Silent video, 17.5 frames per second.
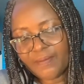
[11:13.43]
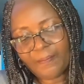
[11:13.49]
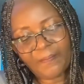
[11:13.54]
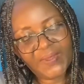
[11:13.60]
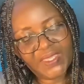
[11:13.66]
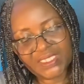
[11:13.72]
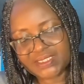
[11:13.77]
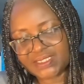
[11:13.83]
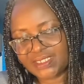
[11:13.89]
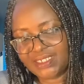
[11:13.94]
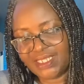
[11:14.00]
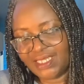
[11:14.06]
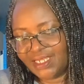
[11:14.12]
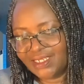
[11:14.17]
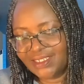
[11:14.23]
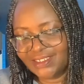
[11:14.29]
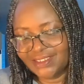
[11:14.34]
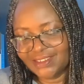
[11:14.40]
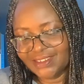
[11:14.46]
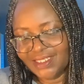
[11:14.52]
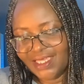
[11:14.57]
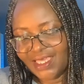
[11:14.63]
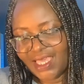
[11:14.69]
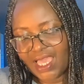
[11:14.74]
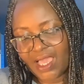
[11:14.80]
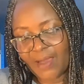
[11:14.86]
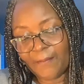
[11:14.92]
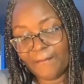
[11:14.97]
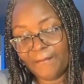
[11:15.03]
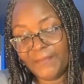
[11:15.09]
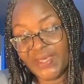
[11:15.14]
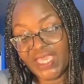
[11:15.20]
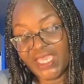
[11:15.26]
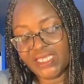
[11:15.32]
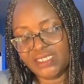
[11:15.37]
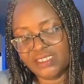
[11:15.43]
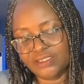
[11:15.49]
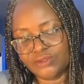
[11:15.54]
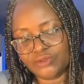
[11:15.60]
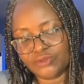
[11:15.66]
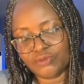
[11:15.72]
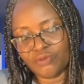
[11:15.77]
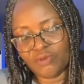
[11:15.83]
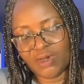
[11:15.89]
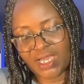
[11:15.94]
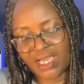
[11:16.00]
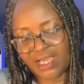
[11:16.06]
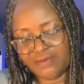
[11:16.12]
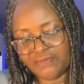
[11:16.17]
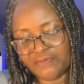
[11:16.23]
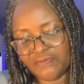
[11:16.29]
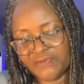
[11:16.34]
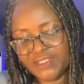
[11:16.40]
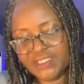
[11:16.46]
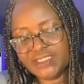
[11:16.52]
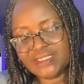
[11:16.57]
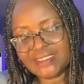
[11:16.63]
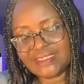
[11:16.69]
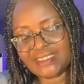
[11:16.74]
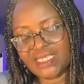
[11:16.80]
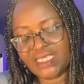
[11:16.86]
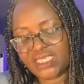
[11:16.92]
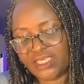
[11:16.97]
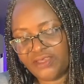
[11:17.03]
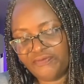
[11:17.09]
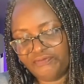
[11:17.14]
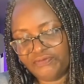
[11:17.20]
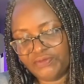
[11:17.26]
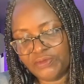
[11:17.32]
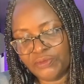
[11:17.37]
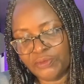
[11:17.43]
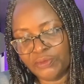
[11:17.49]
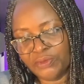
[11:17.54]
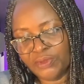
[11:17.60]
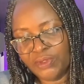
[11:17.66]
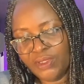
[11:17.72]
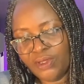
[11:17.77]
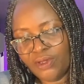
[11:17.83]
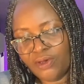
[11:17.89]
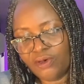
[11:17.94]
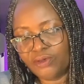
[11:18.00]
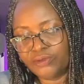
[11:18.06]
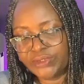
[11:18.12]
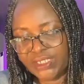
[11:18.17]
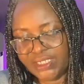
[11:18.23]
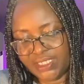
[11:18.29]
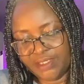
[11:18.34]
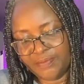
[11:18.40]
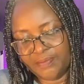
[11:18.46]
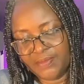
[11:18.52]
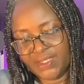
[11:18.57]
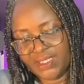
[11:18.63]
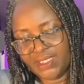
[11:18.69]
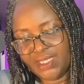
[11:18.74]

Personally, I'm begging to have second view on him.